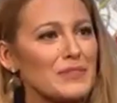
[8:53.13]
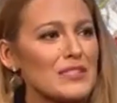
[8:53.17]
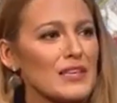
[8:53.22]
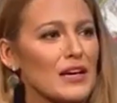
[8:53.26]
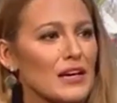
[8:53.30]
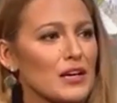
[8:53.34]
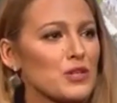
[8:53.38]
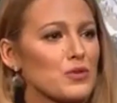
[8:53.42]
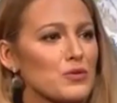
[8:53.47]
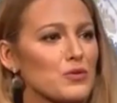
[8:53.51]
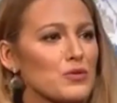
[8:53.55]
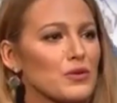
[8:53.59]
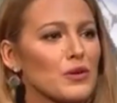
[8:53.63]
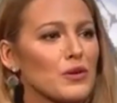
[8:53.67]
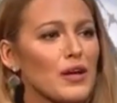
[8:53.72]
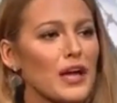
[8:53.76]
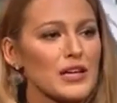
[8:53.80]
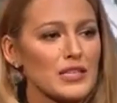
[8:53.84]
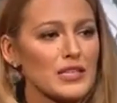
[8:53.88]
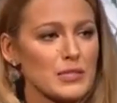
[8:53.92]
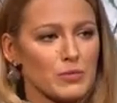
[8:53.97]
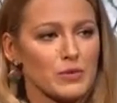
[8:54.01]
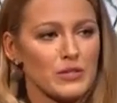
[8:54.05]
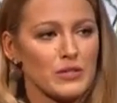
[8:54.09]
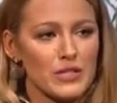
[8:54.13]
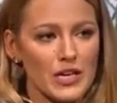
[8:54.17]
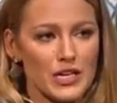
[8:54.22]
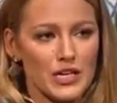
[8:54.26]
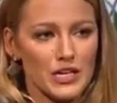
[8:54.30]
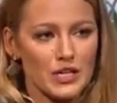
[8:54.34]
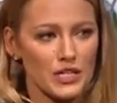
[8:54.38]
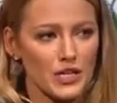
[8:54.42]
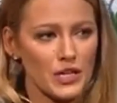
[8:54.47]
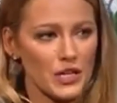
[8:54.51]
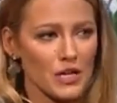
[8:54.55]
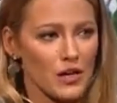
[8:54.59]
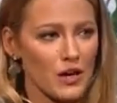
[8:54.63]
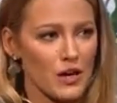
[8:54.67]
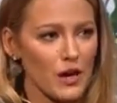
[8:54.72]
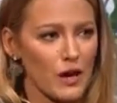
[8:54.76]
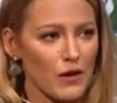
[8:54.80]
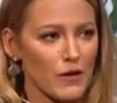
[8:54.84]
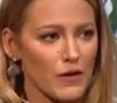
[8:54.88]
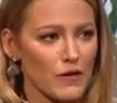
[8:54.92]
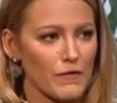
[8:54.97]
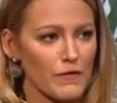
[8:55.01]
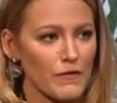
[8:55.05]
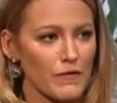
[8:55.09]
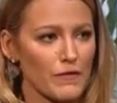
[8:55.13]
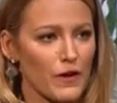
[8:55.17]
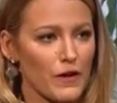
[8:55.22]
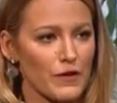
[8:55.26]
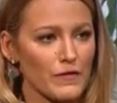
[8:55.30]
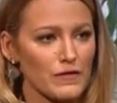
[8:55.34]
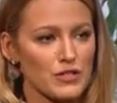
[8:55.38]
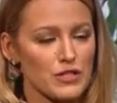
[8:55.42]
have now drawn a clear line in the sand,